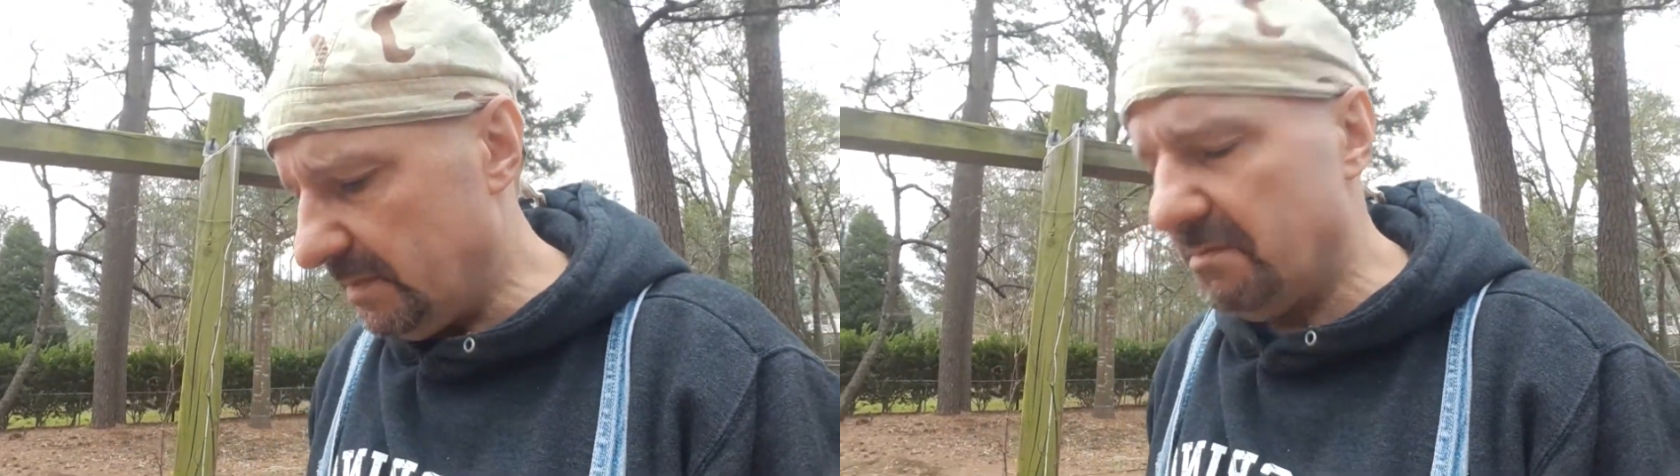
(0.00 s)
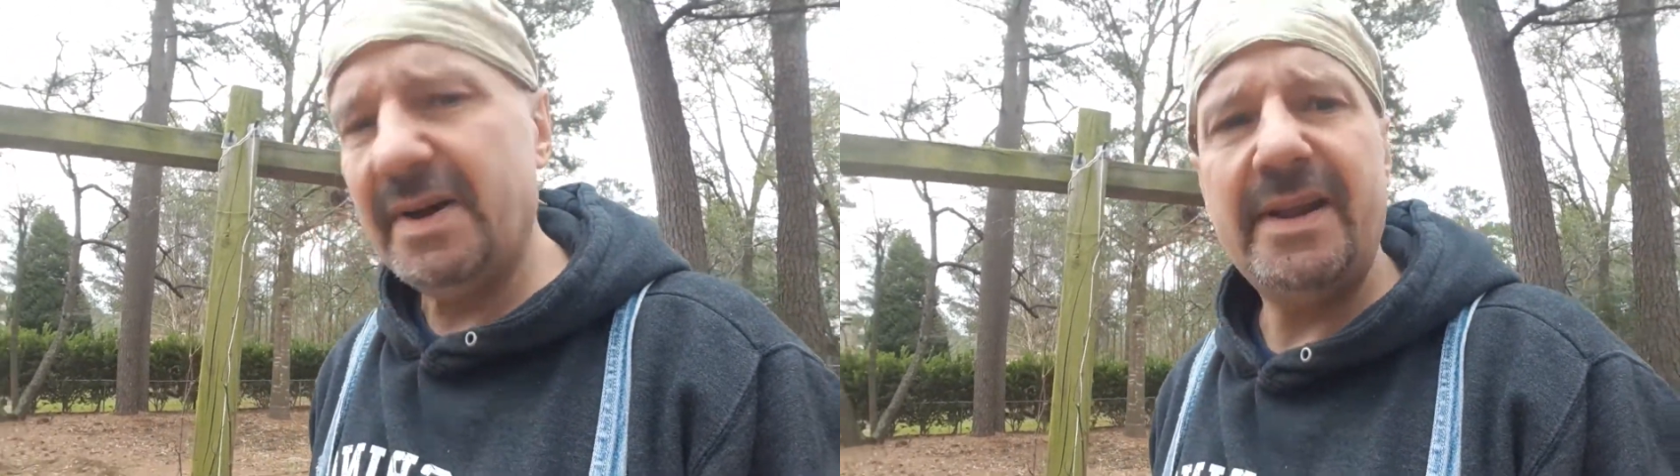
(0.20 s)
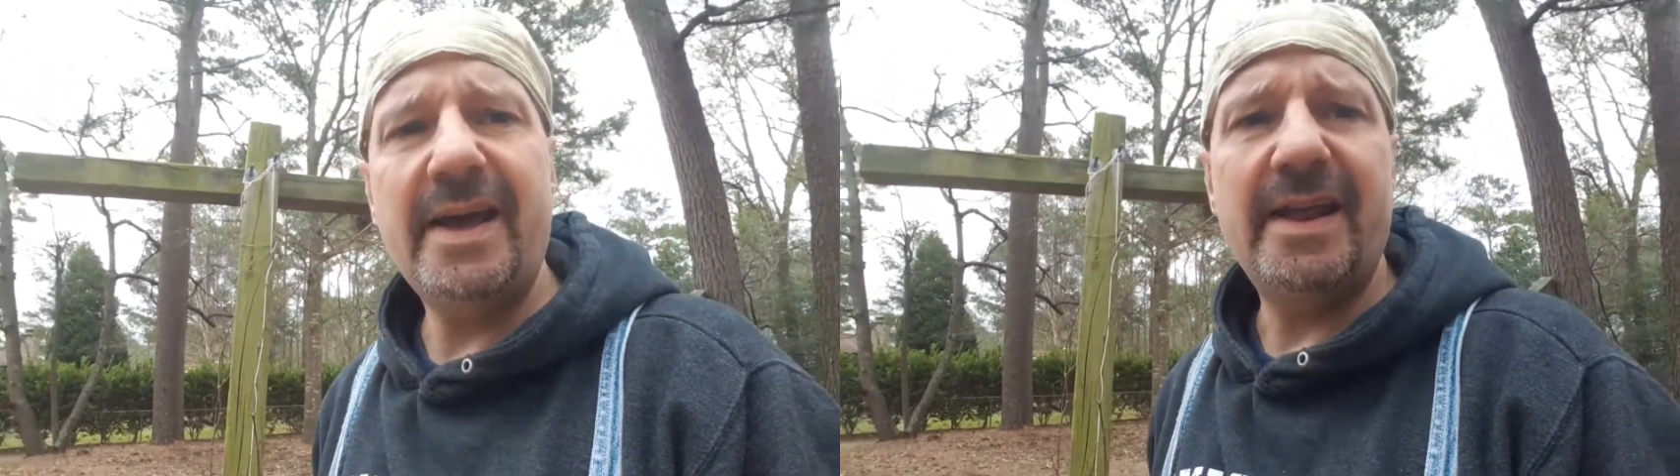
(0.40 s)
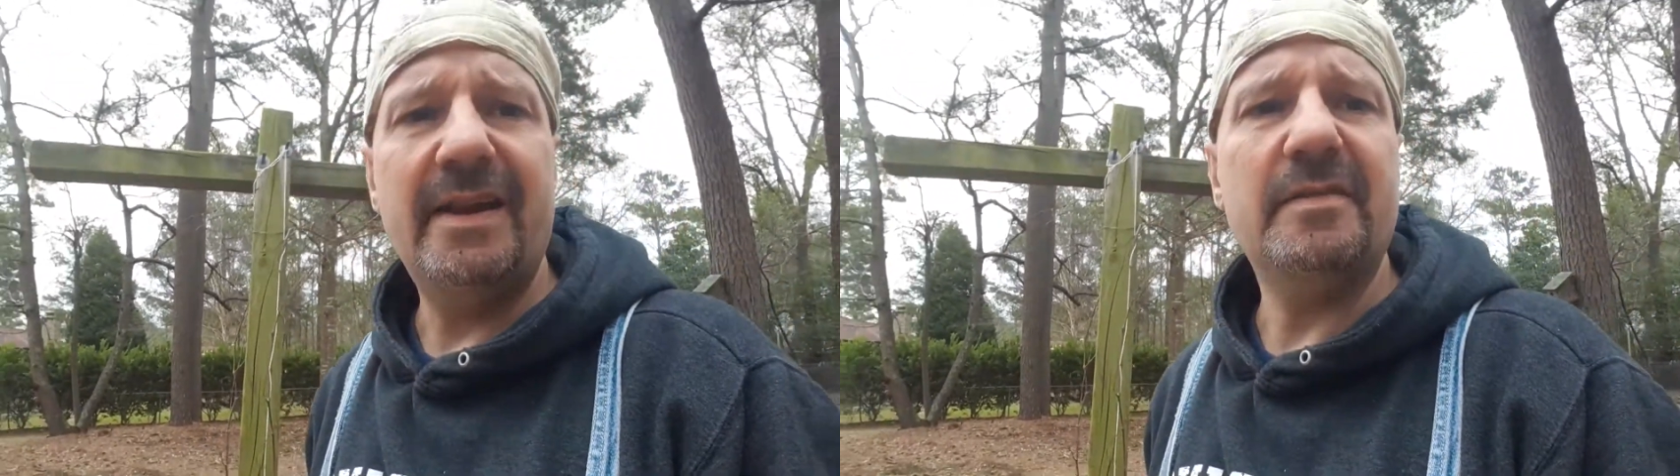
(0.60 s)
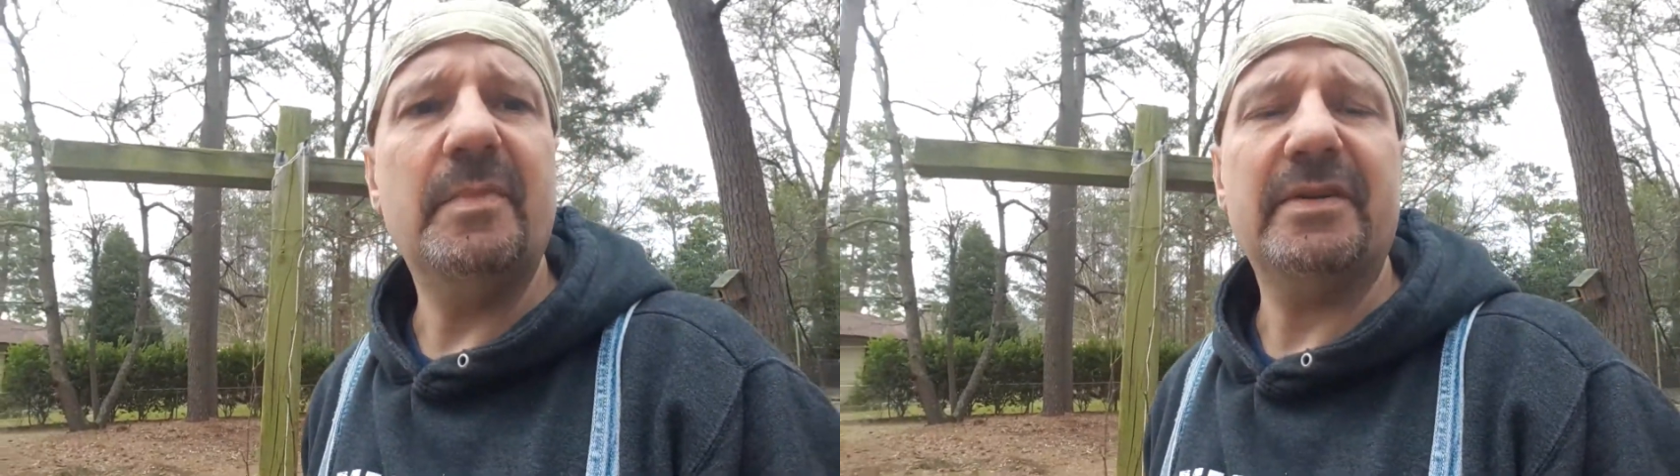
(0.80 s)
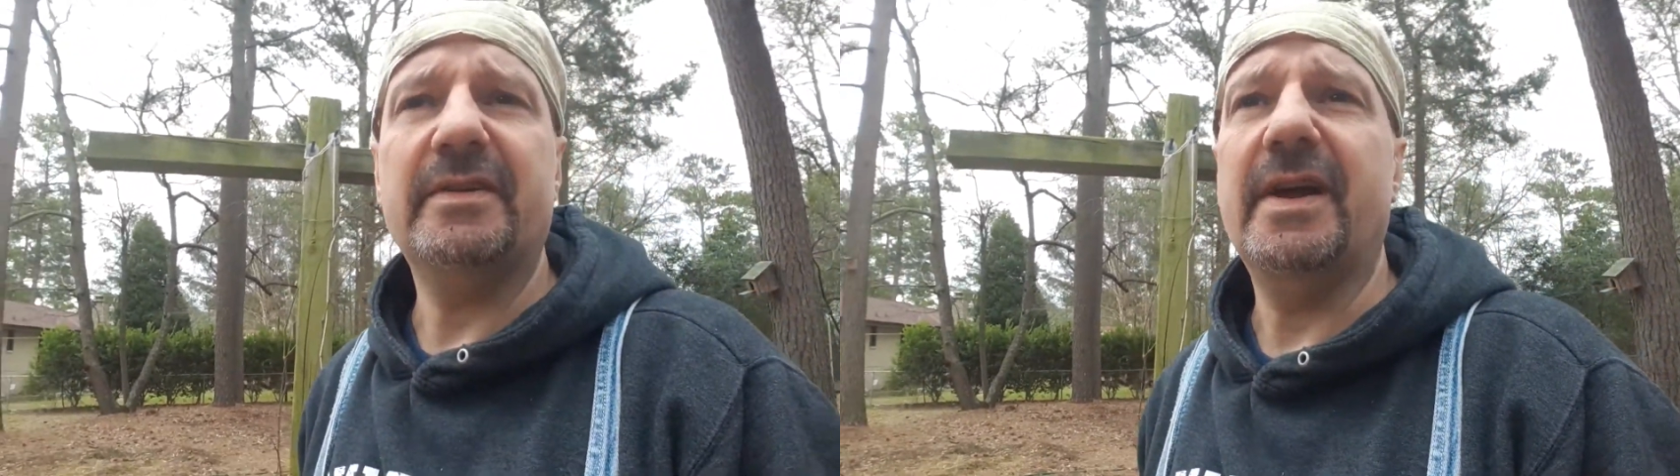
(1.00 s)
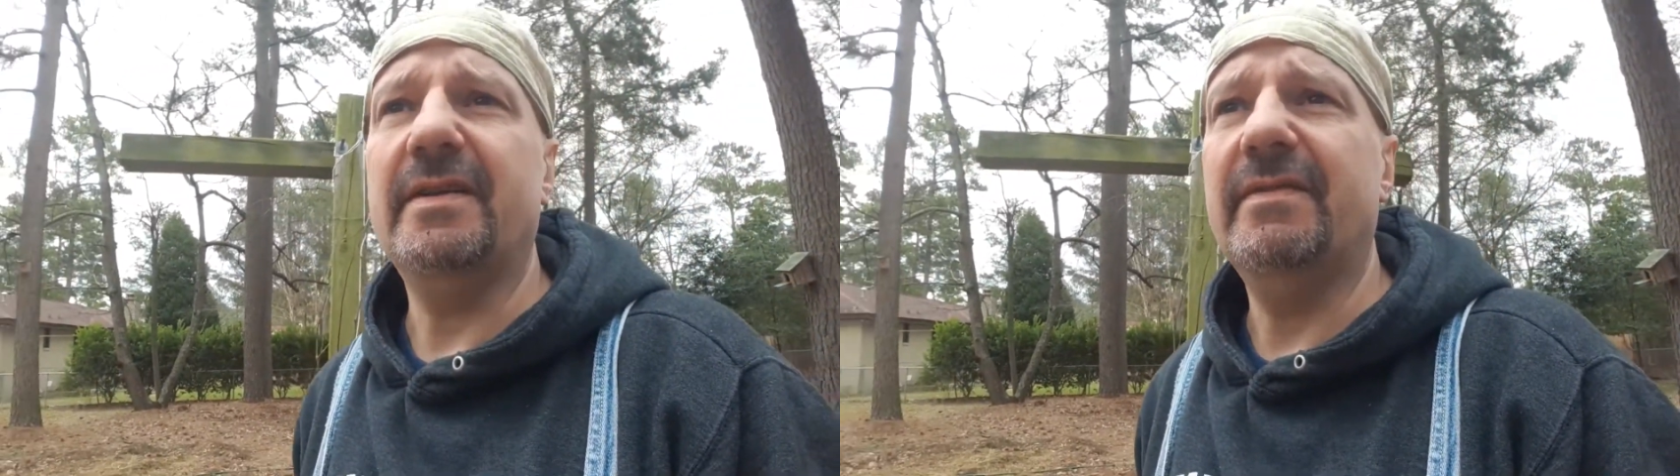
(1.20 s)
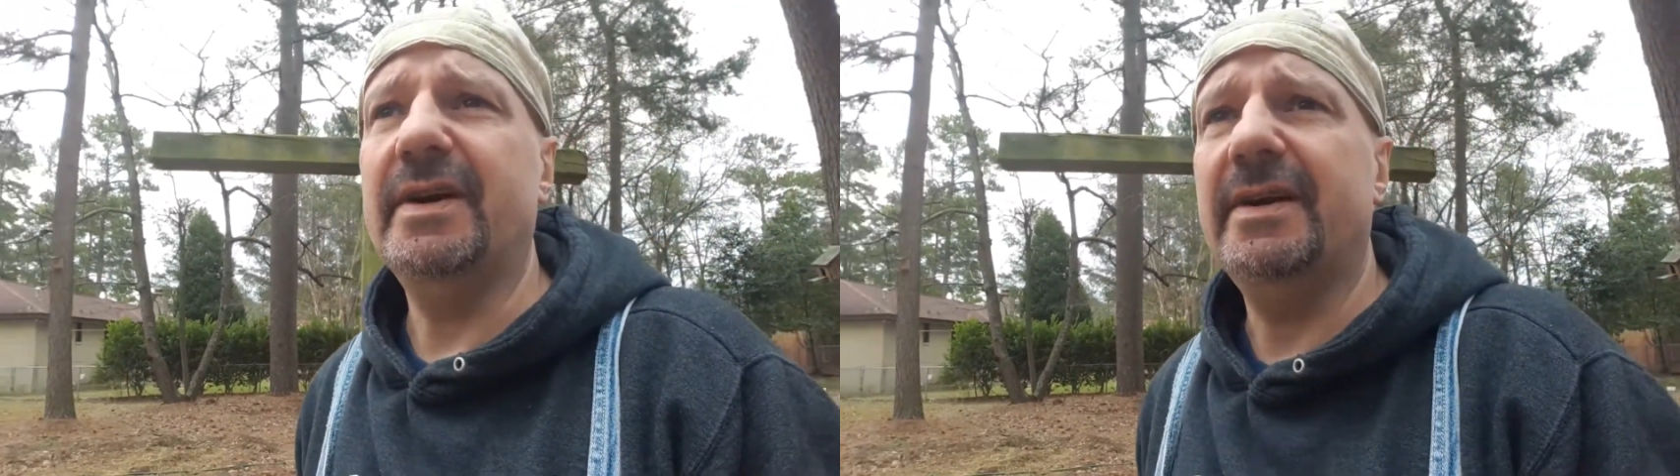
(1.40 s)
my dad had this
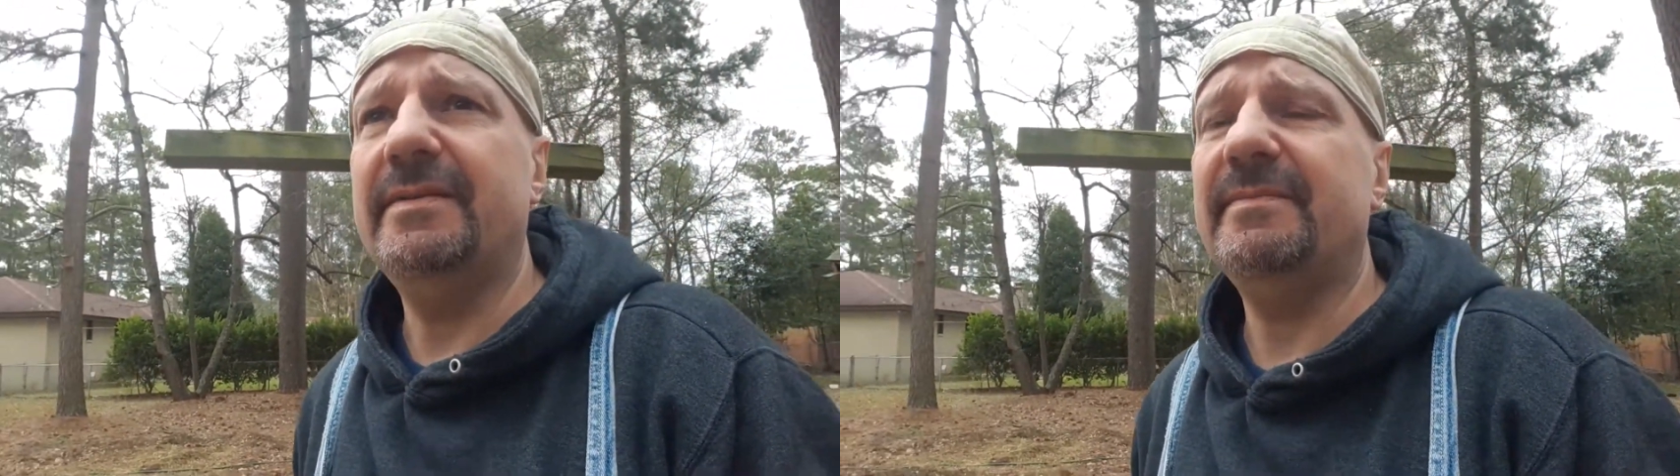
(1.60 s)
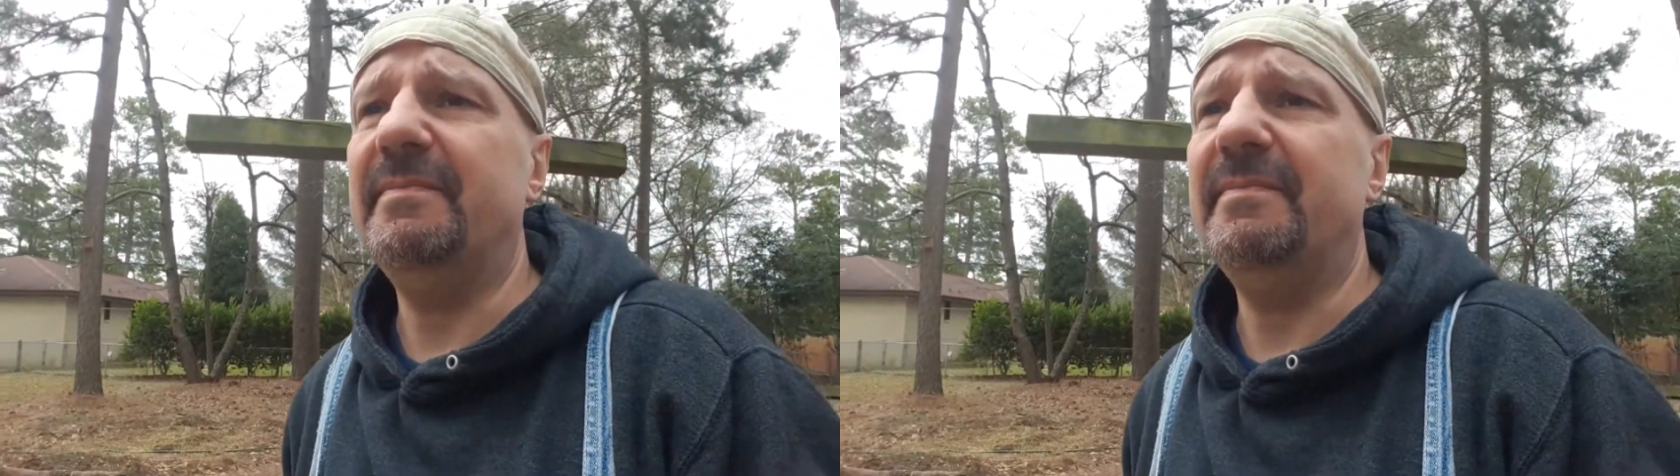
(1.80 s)
muscadine vine.